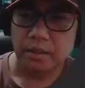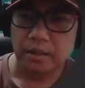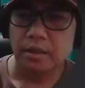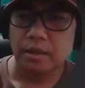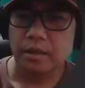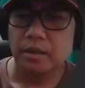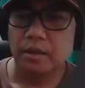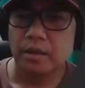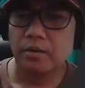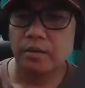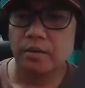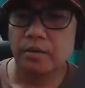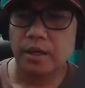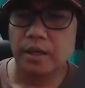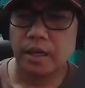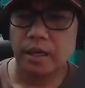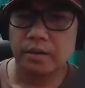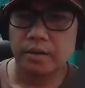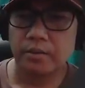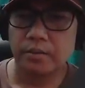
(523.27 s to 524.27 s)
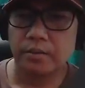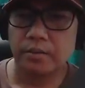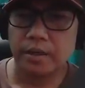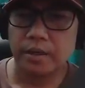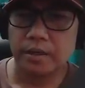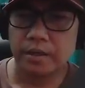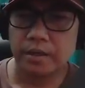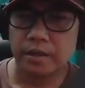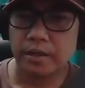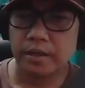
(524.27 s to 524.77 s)
Okay, we are
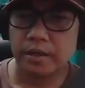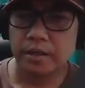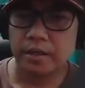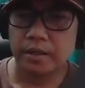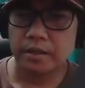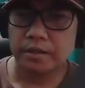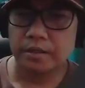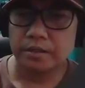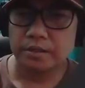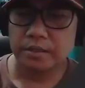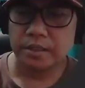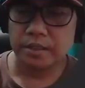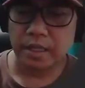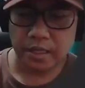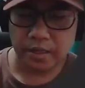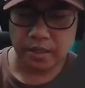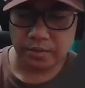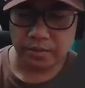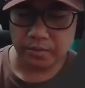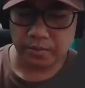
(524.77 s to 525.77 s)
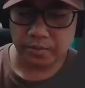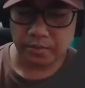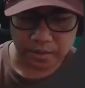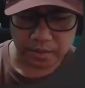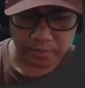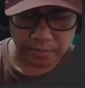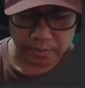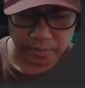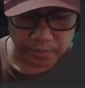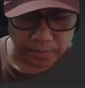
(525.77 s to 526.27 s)
here. Now,
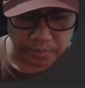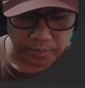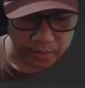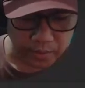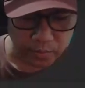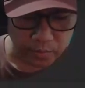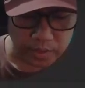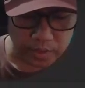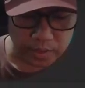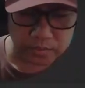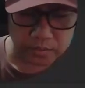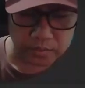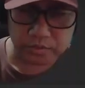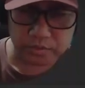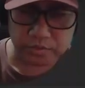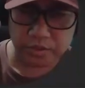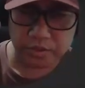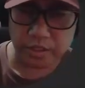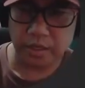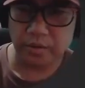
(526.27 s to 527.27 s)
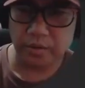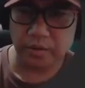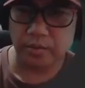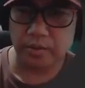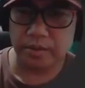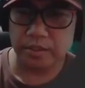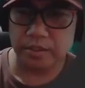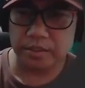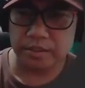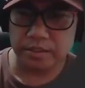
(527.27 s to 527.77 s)
if I want to check
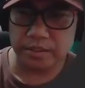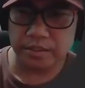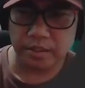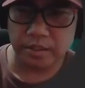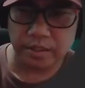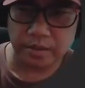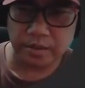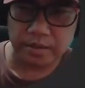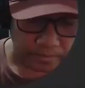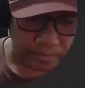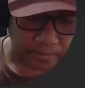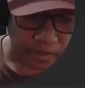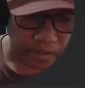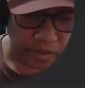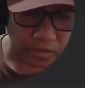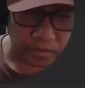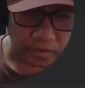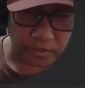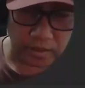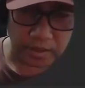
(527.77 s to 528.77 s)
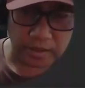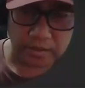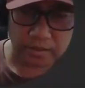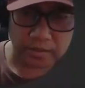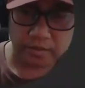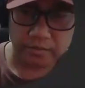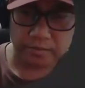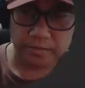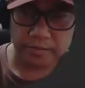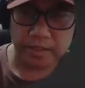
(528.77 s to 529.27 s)
what is the content
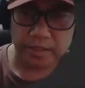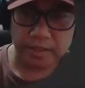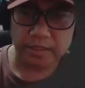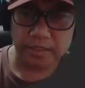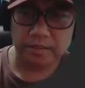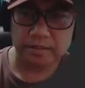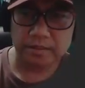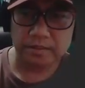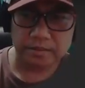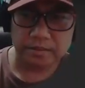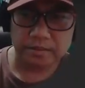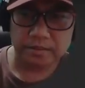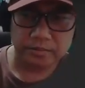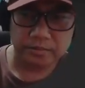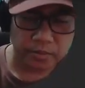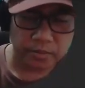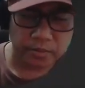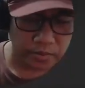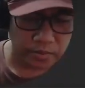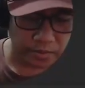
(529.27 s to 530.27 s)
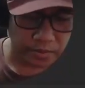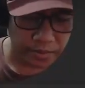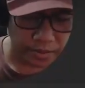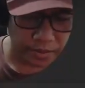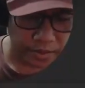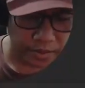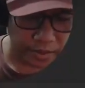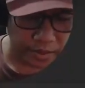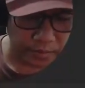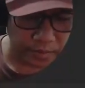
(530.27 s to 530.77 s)
of that folder,
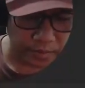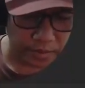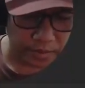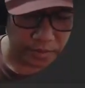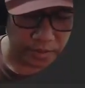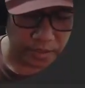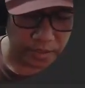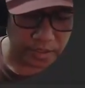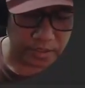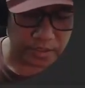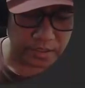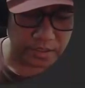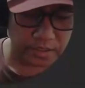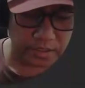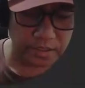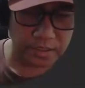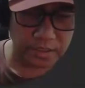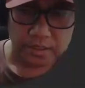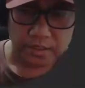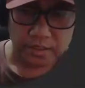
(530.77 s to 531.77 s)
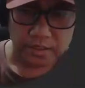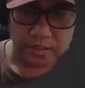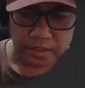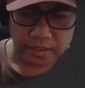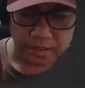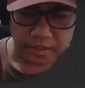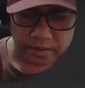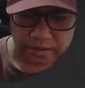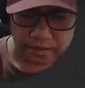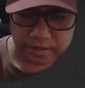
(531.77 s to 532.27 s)
I will just
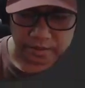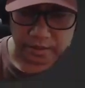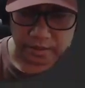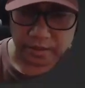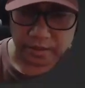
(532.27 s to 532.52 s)
dir,